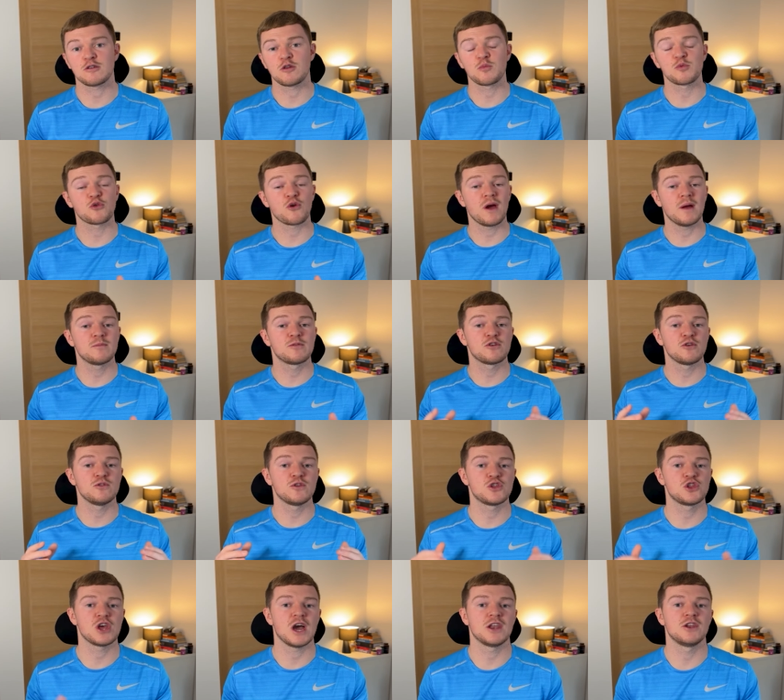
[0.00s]
subscribe to
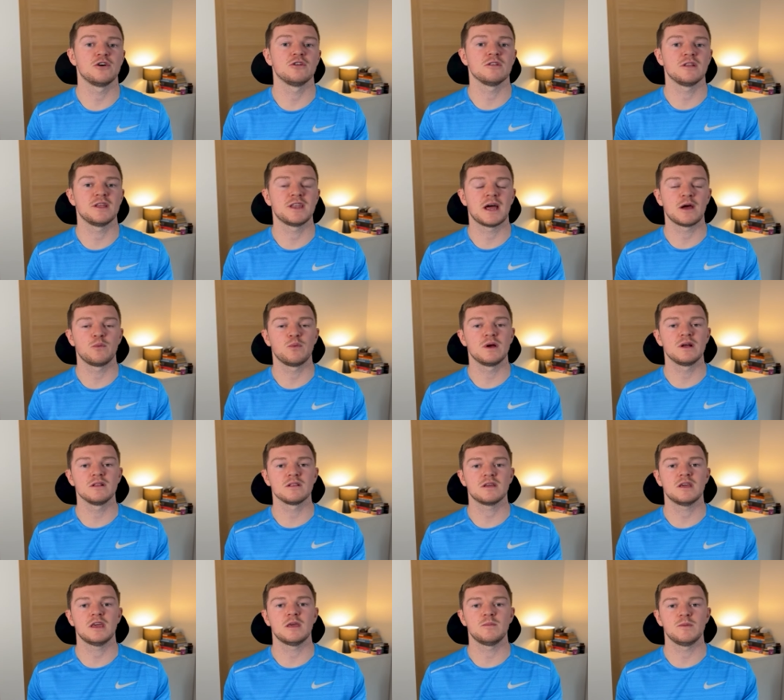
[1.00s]
the channel and I will
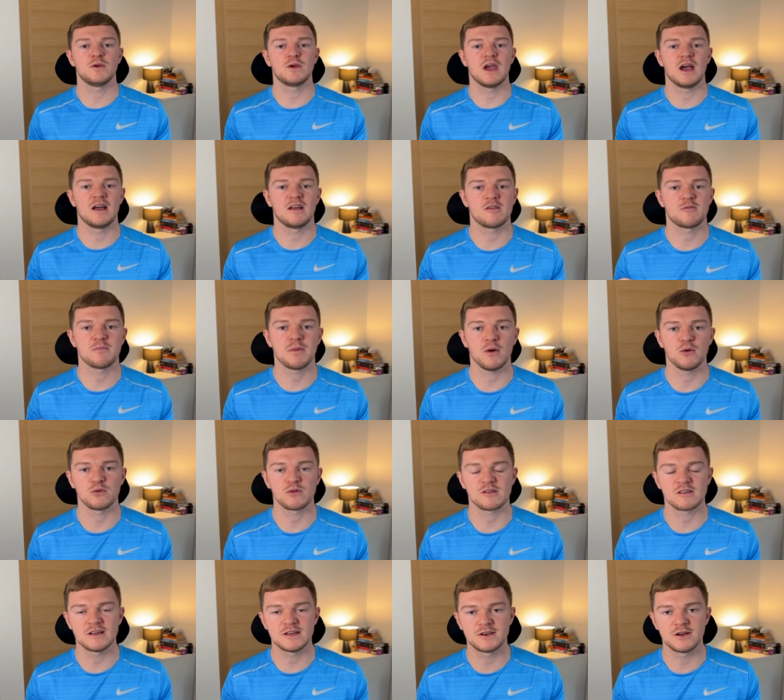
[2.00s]
keep you guys
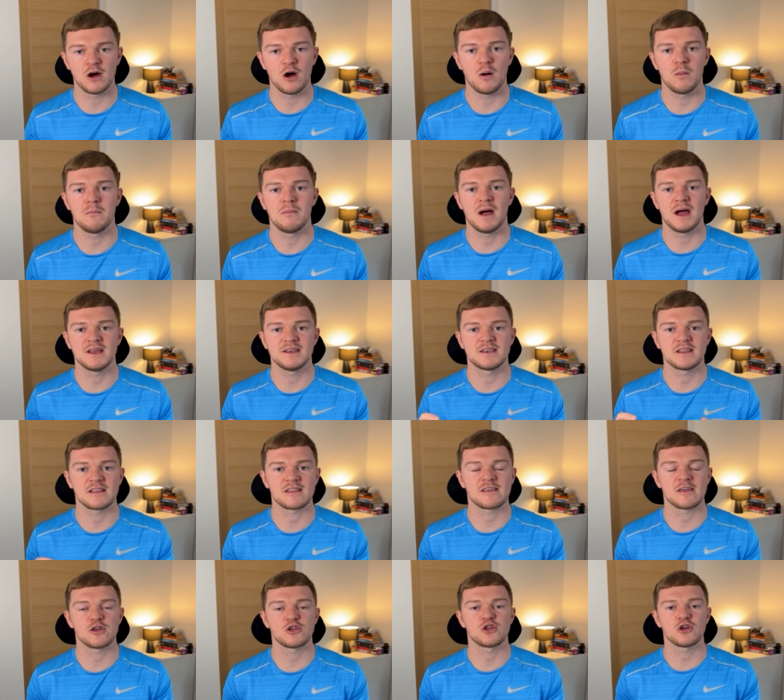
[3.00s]
posted on my
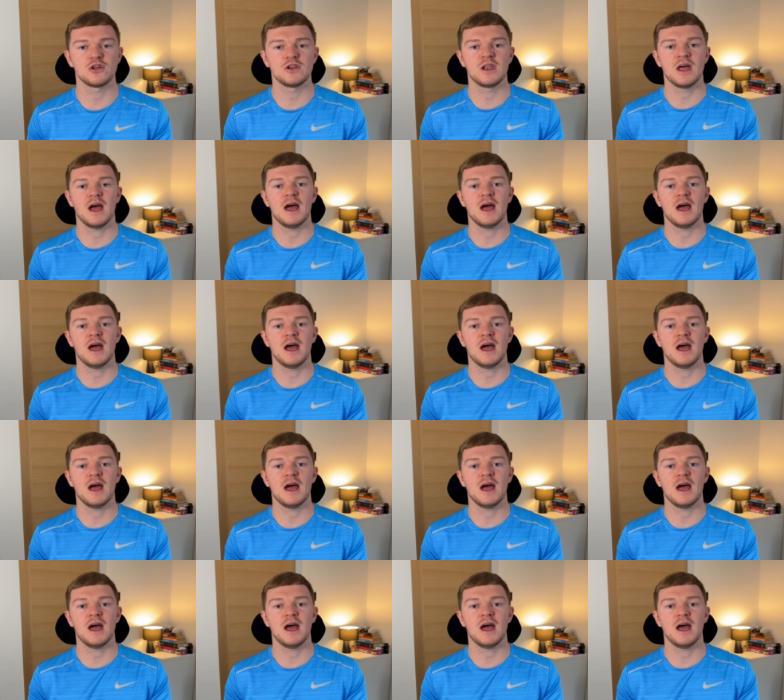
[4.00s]
decision,